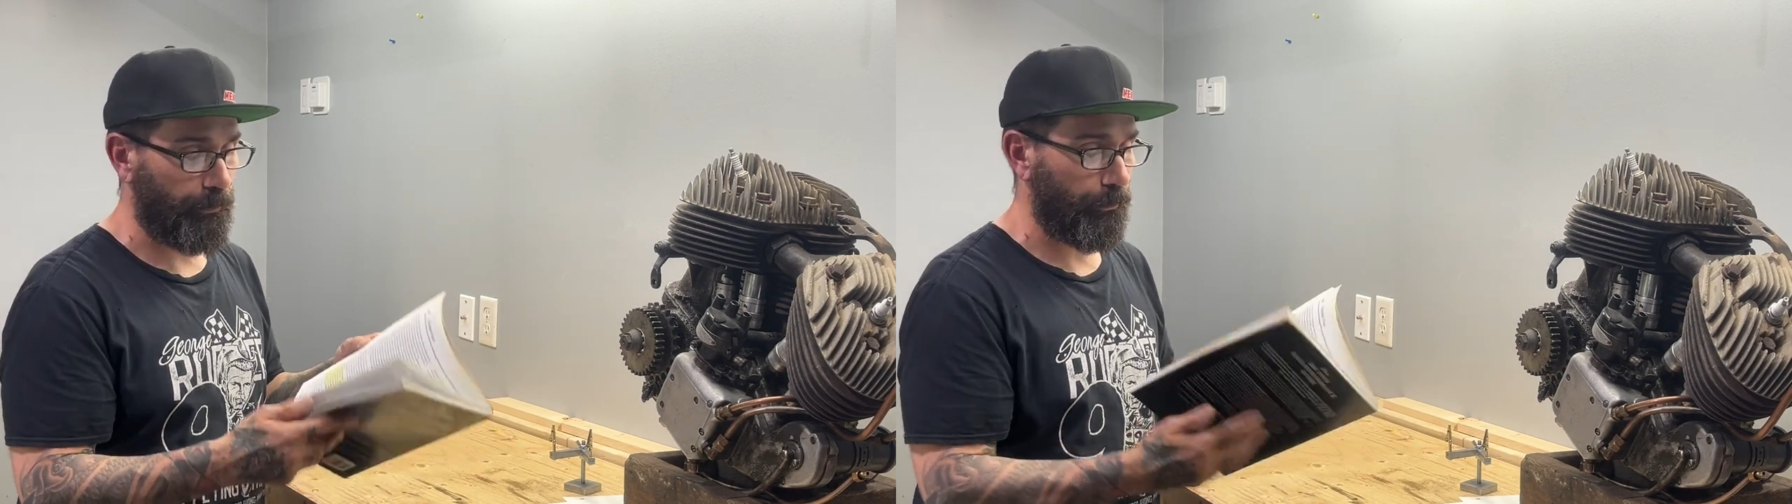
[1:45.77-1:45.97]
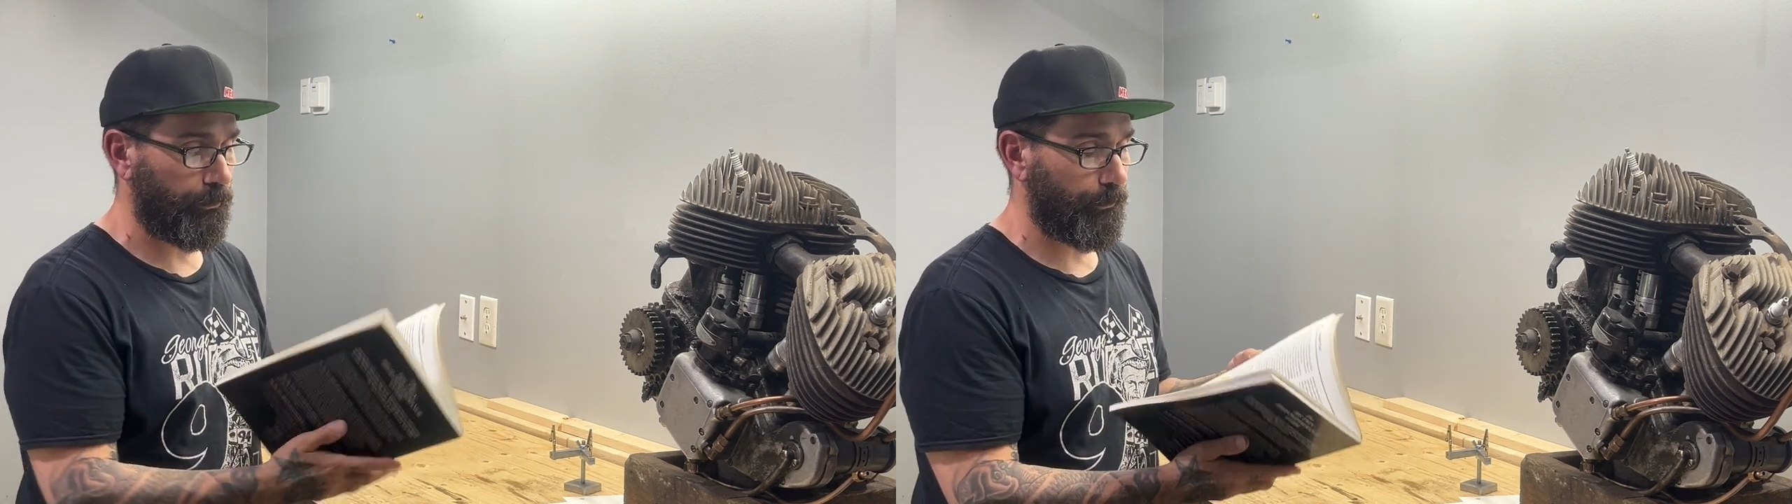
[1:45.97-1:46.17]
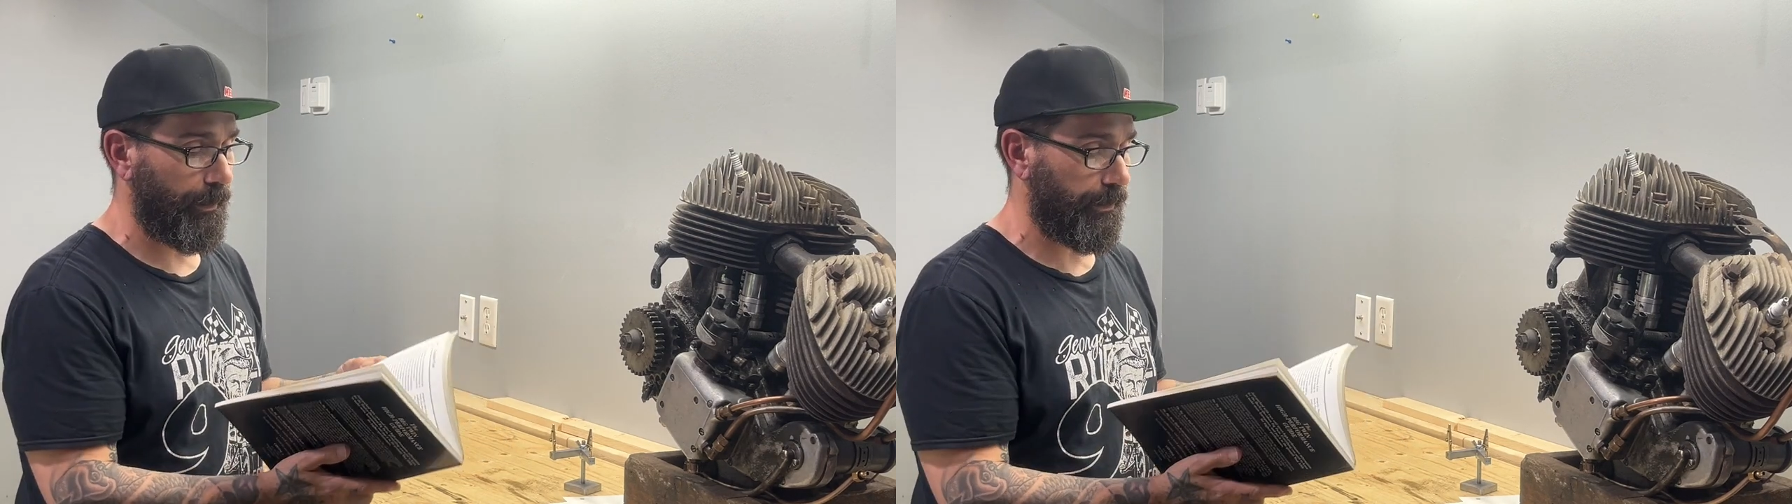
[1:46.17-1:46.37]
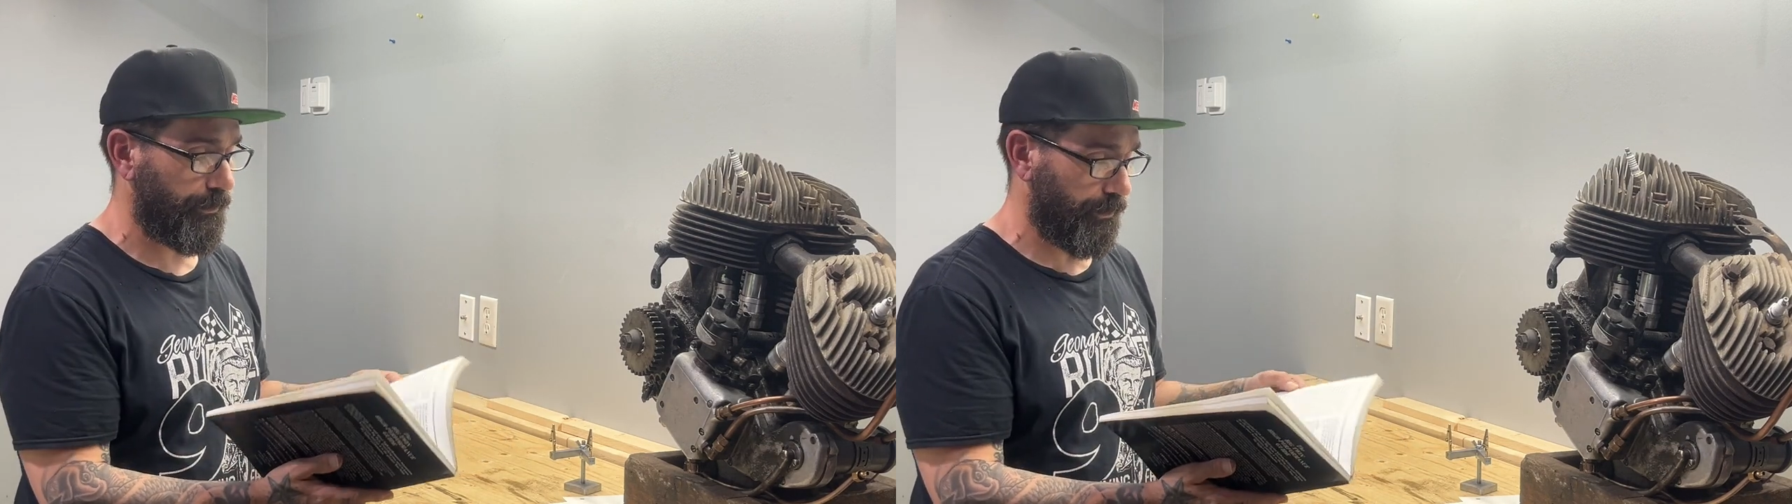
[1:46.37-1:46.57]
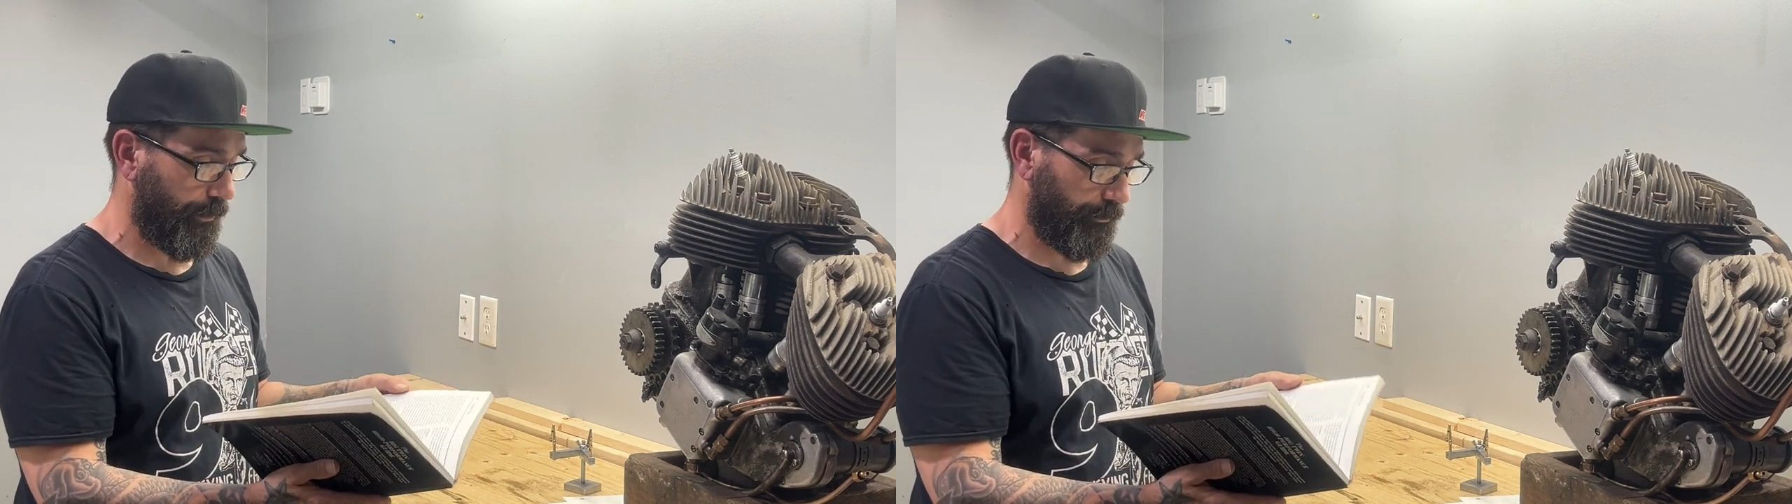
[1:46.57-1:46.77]
or older bikes
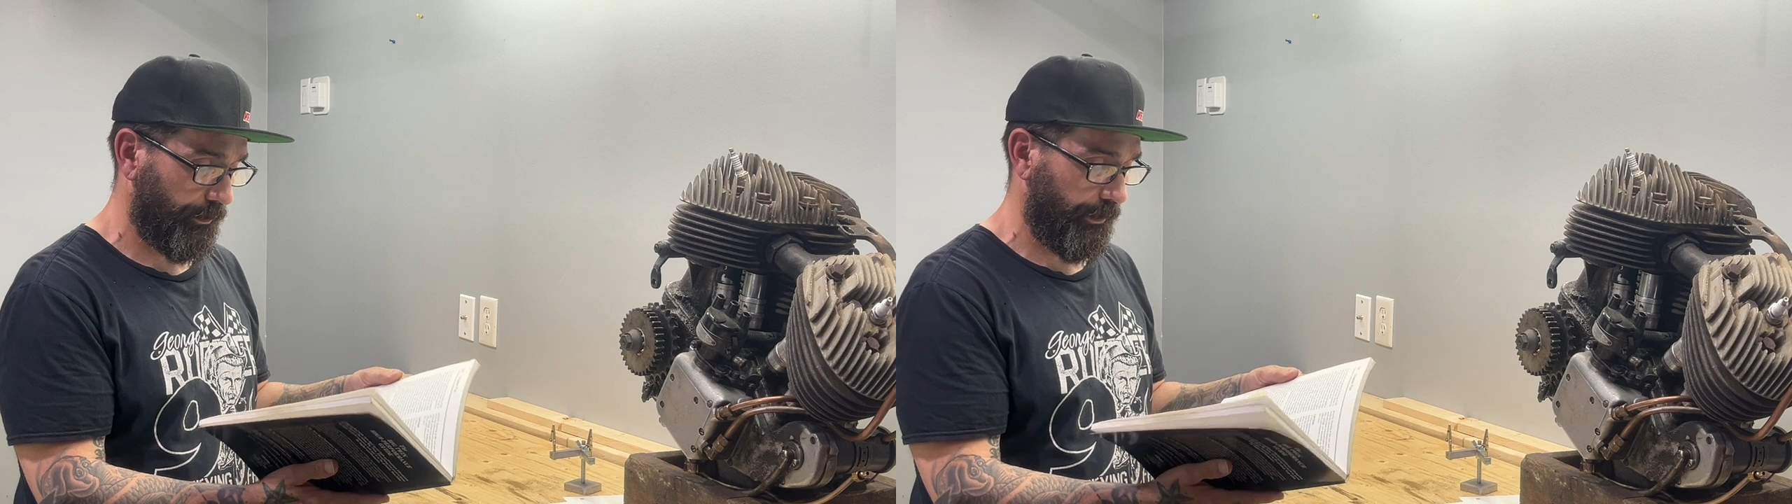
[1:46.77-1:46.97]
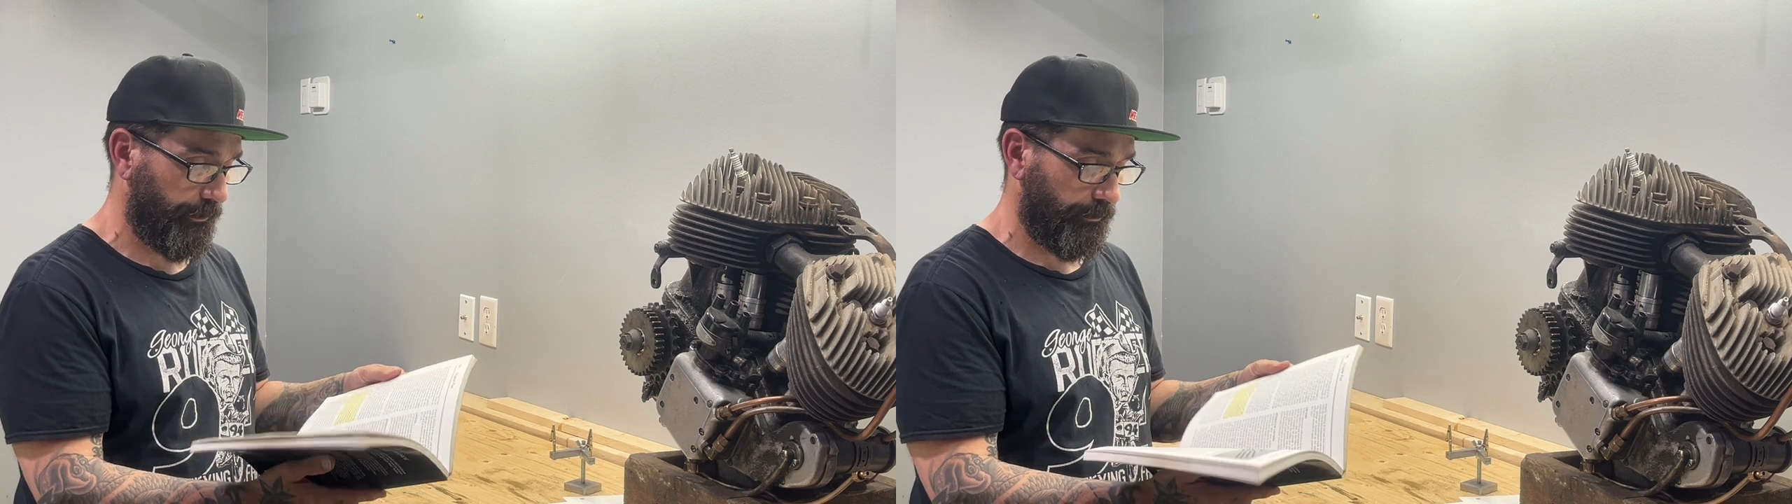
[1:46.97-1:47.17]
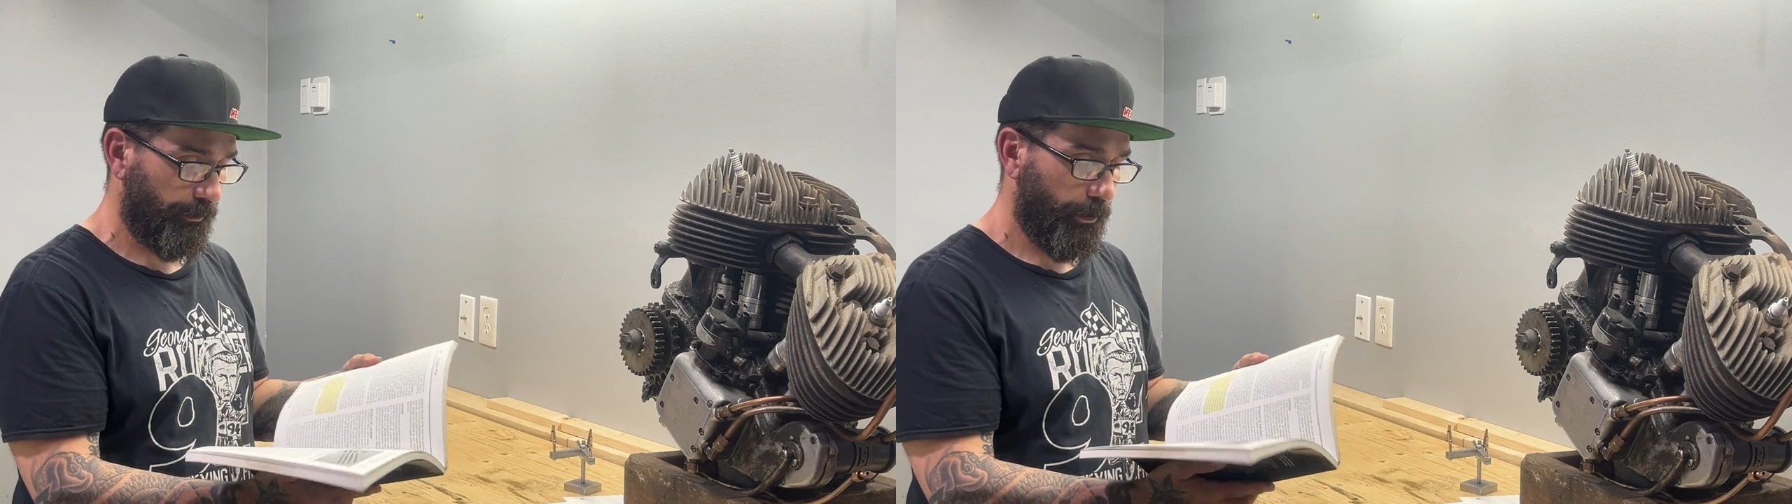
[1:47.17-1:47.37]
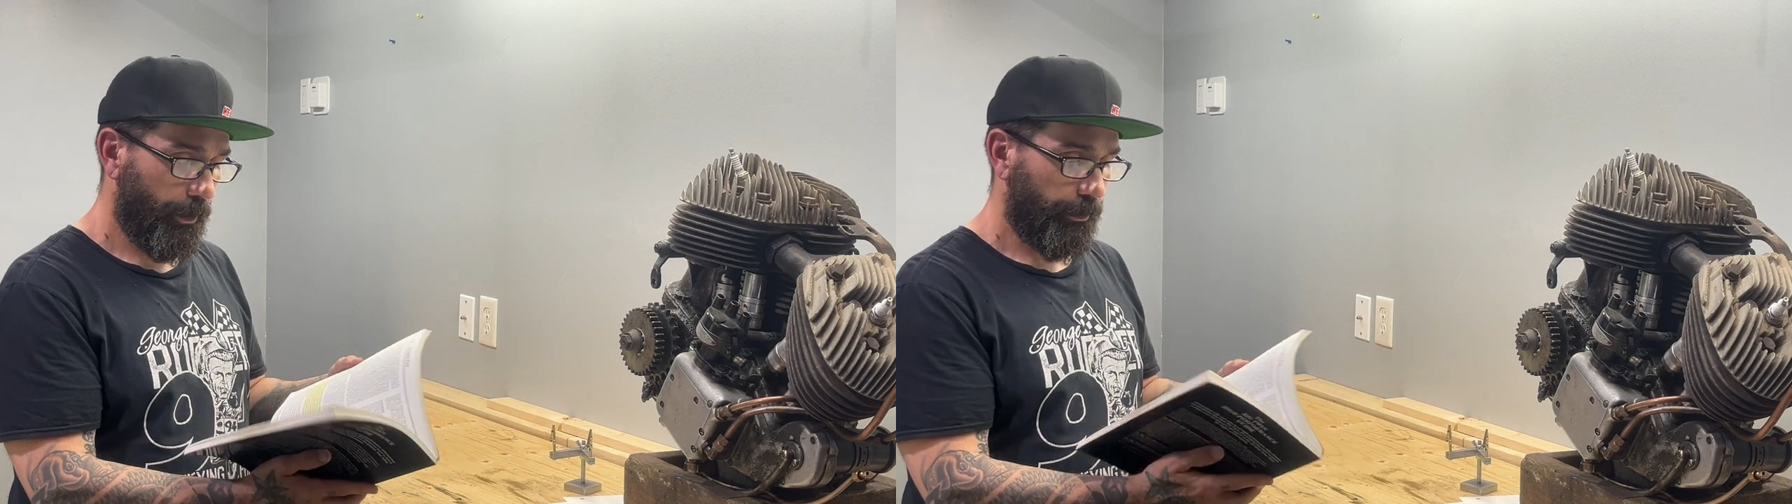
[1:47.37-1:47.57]
or something that you're